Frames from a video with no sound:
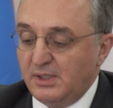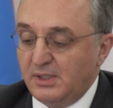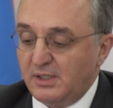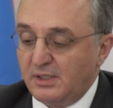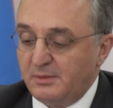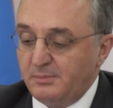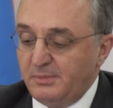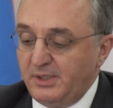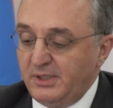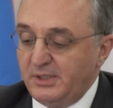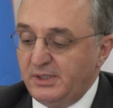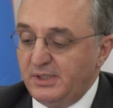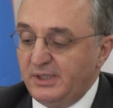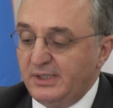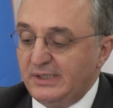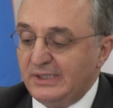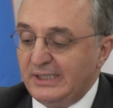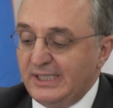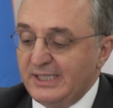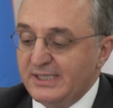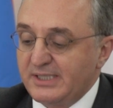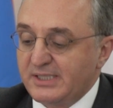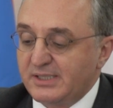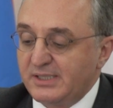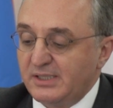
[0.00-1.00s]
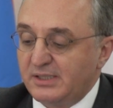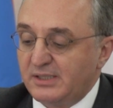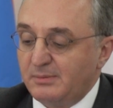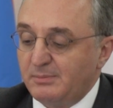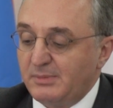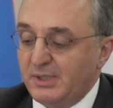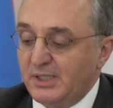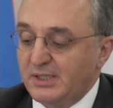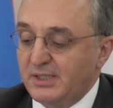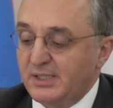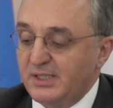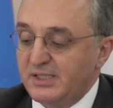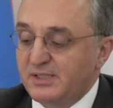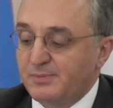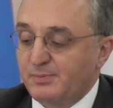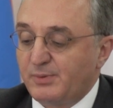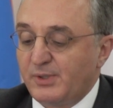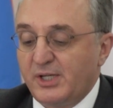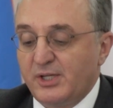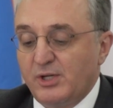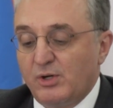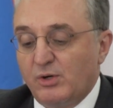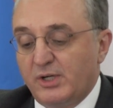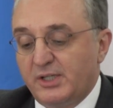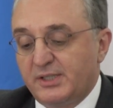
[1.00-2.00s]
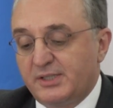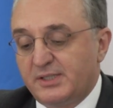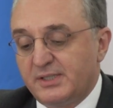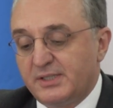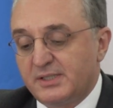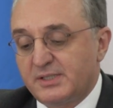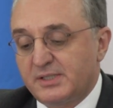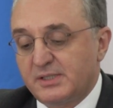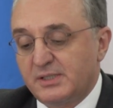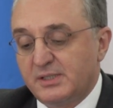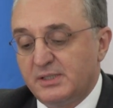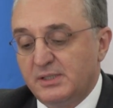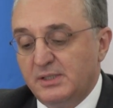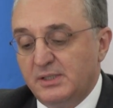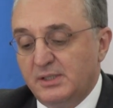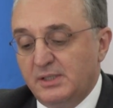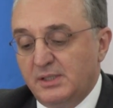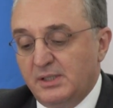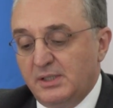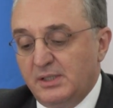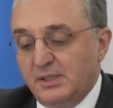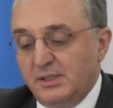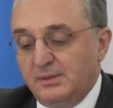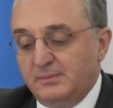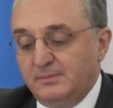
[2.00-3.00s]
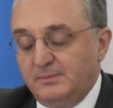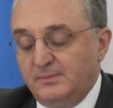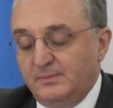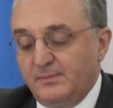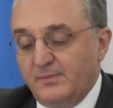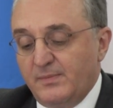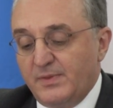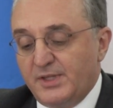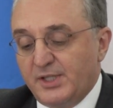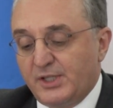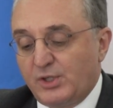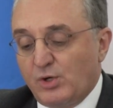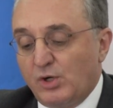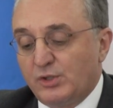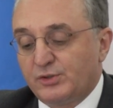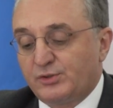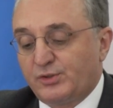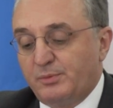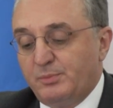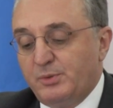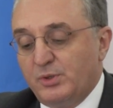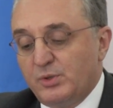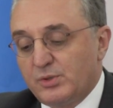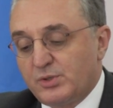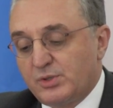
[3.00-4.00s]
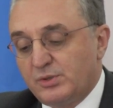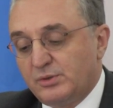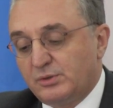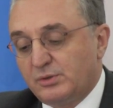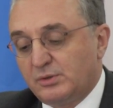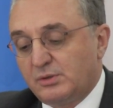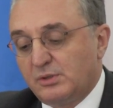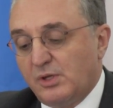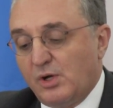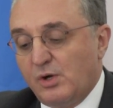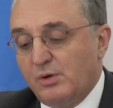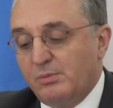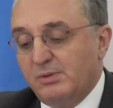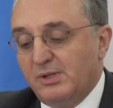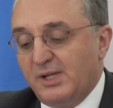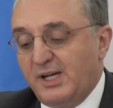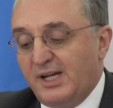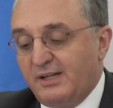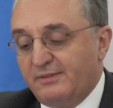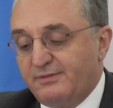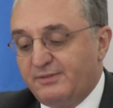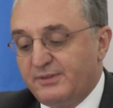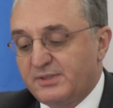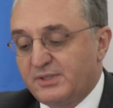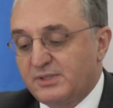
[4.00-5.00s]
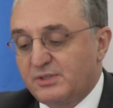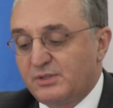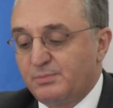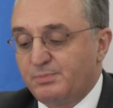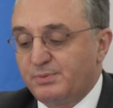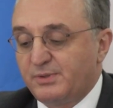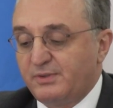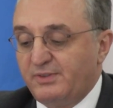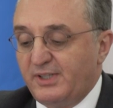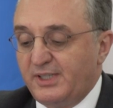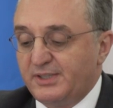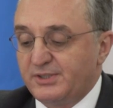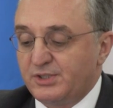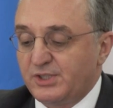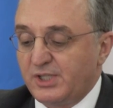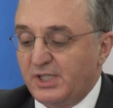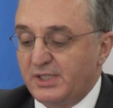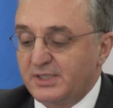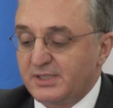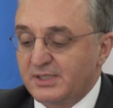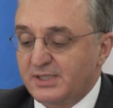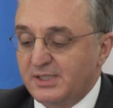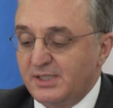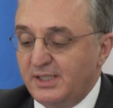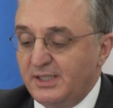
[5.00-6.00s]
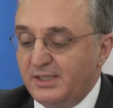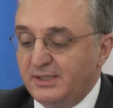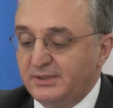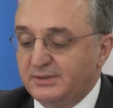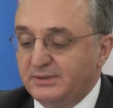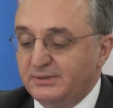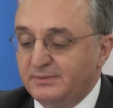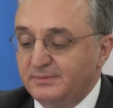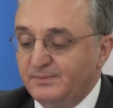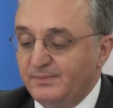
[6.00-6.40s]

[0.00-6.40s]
Armenia enlisted among its priorities the contribution to global efforts to prevent genocide